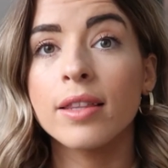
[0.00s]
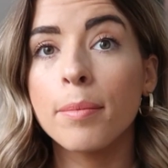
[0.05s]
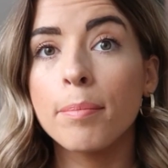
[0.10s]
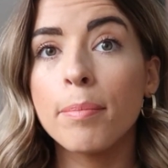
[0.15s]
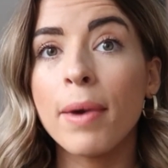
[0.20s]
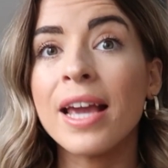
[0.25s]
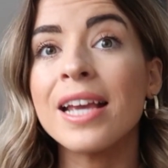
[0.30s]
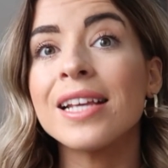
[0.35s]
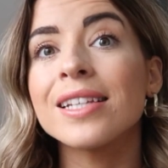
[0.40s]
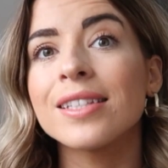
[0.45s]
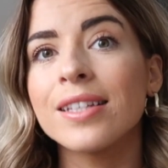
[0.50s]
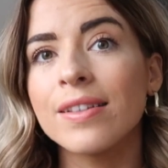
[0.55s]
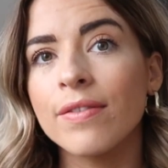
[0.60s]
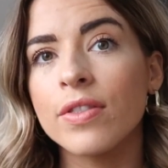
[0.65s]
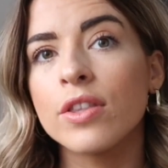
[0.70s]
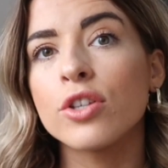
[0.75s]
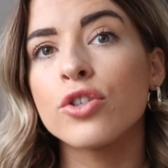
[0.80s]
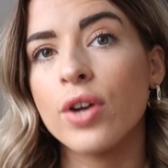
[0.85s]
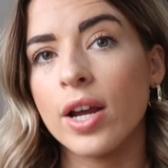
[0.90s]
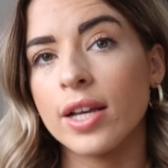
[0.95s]
the base
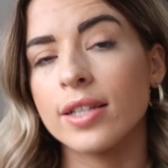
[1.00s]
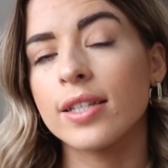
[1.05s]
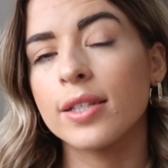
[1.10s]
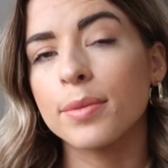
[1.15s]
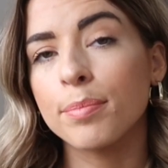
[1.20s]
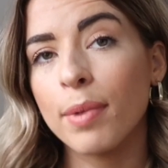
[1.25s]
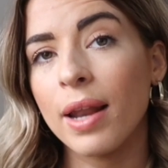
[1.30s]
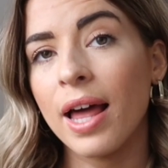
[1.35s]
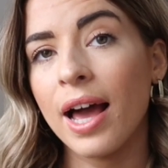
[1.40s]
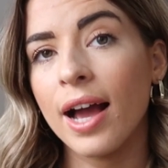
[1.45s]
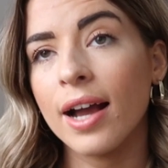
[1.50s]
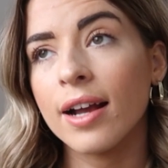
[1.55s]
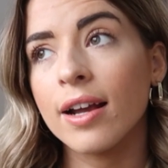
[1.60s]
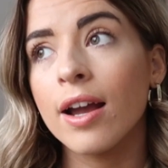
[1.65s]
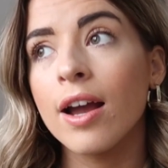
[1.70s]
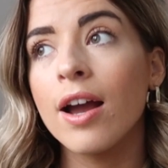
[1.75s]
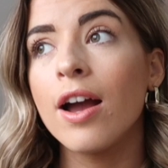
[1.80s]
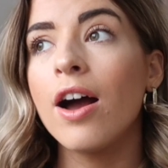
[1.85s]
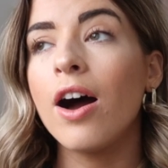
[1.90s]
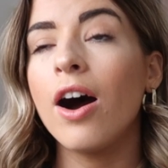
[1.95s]
of the dress is black,